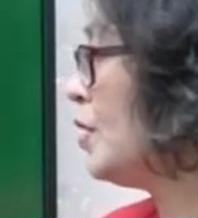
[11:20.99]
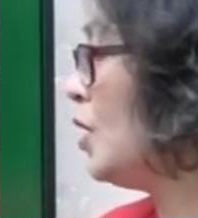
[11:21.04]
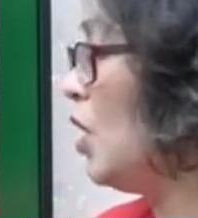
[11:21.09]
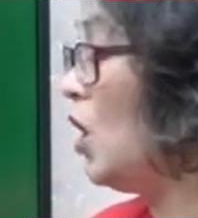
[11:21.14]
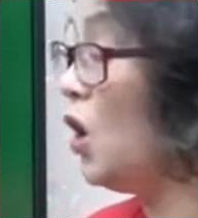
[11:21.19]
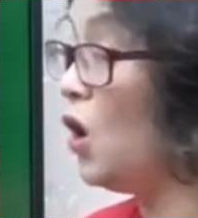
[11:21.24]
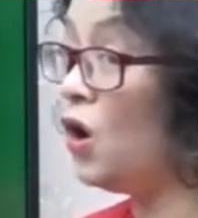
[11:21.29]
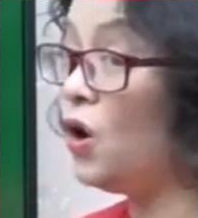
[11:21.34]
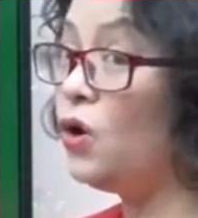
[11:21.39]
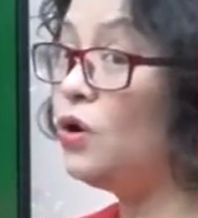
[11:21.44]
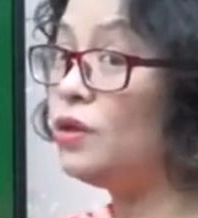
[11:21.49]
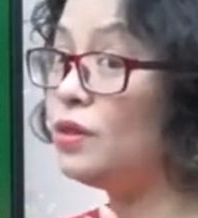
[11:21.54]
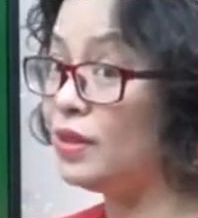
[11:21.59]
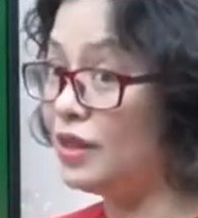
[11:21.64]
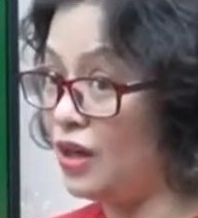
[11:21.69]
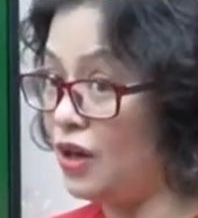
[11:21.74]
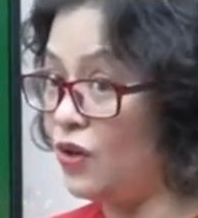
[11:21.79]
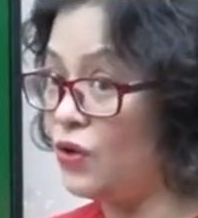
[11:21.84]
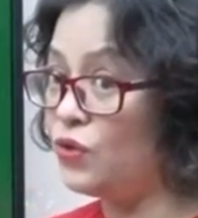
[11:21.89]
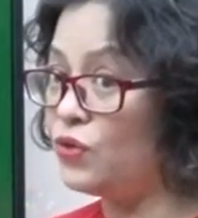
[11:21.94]
Or
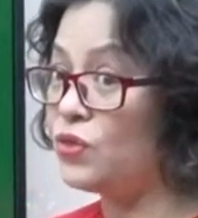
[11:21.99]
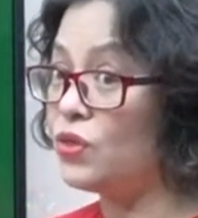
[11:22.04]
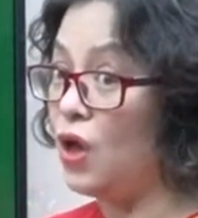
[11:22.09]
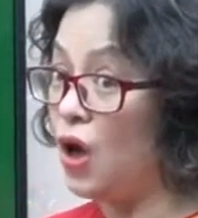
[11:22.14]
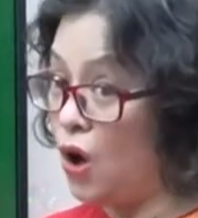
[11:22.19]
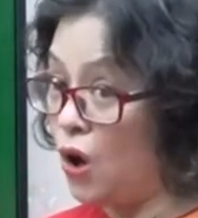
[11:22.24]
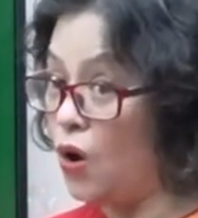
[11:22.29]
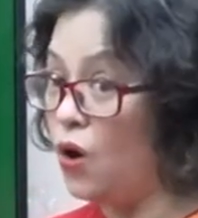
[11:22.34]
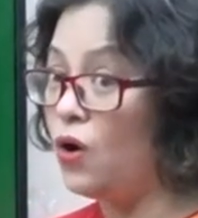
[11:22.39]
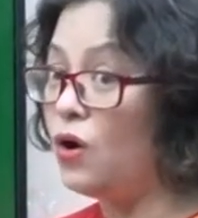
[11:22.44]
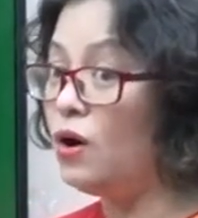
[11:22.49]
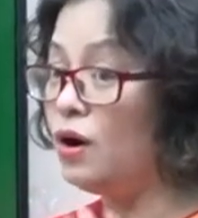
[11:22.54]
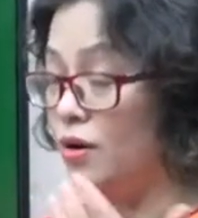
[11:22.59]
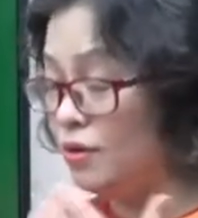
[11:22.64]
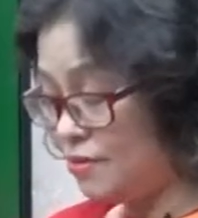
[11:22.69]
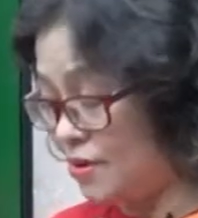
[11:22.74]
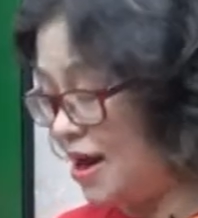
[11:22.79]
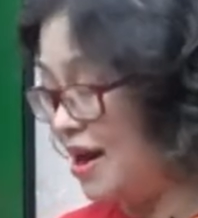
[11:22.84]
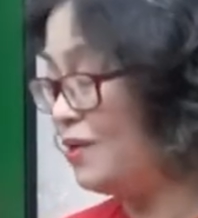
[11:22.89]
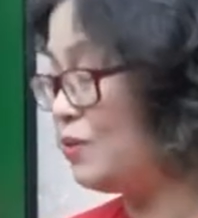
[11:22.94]
the Earth all
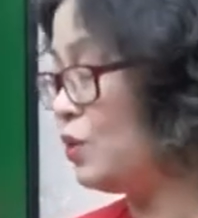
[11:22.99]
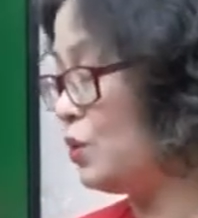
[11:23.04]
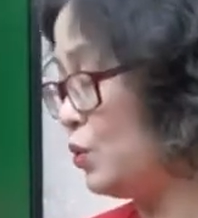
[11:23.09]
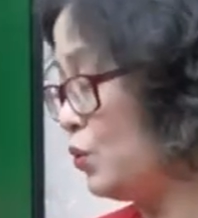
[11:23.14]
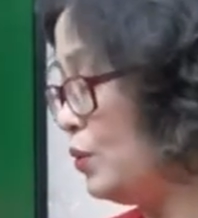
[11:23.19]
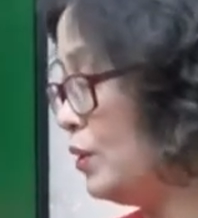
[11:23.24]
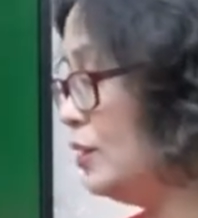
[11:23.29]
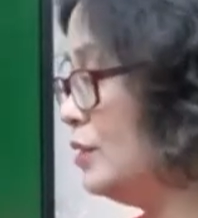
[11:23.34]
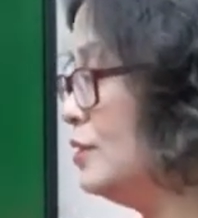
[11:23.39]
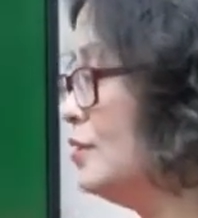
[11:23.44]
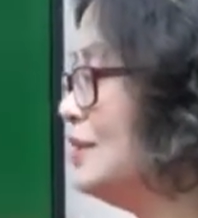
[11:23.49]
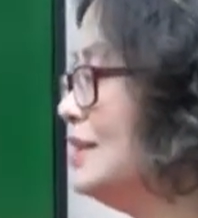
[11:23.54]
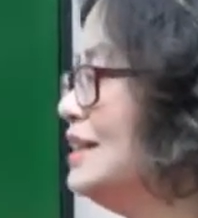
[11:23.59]
around the world.